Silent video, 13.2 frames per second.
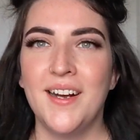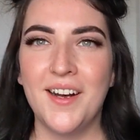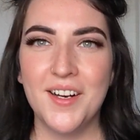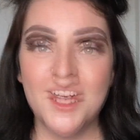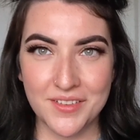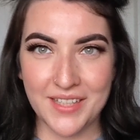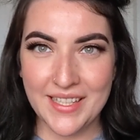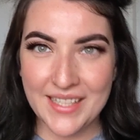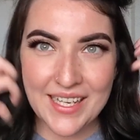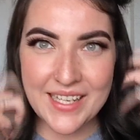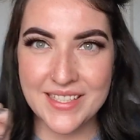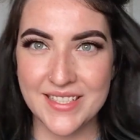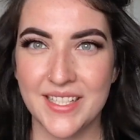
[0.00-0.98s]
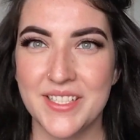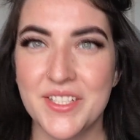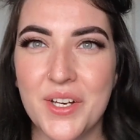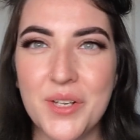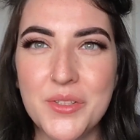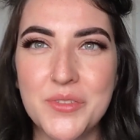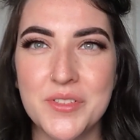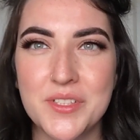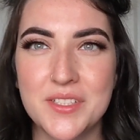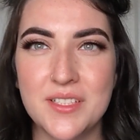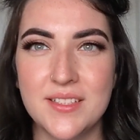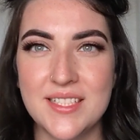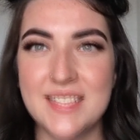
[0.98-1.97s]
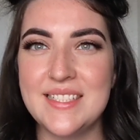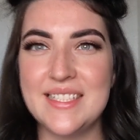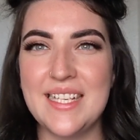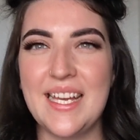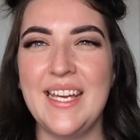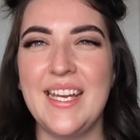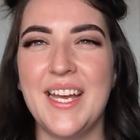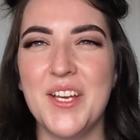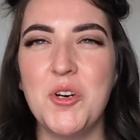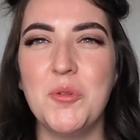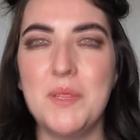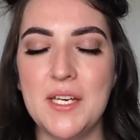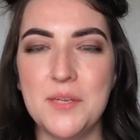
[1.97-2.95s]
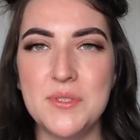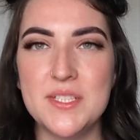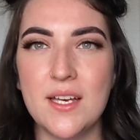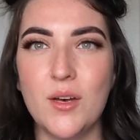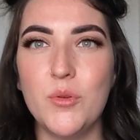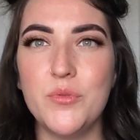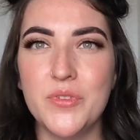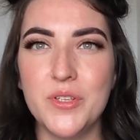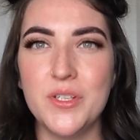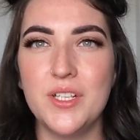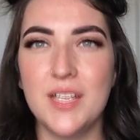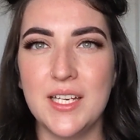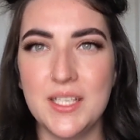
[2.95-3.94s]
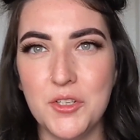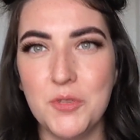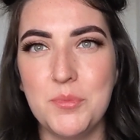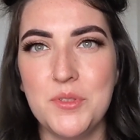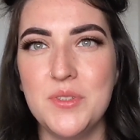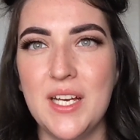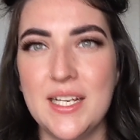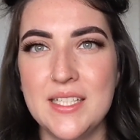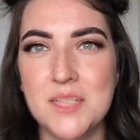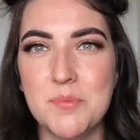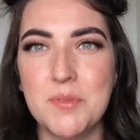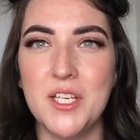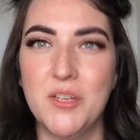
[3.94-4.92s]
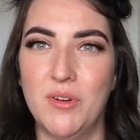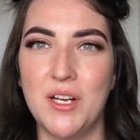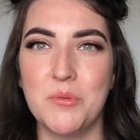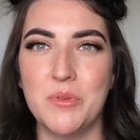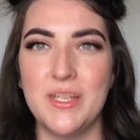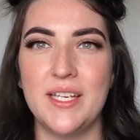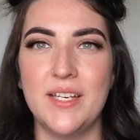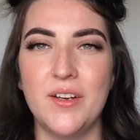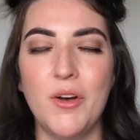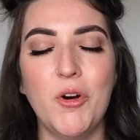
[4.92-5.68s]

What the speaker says: All right, guys, that is all for today. I hope that was helpful. I hope you guys play around with it at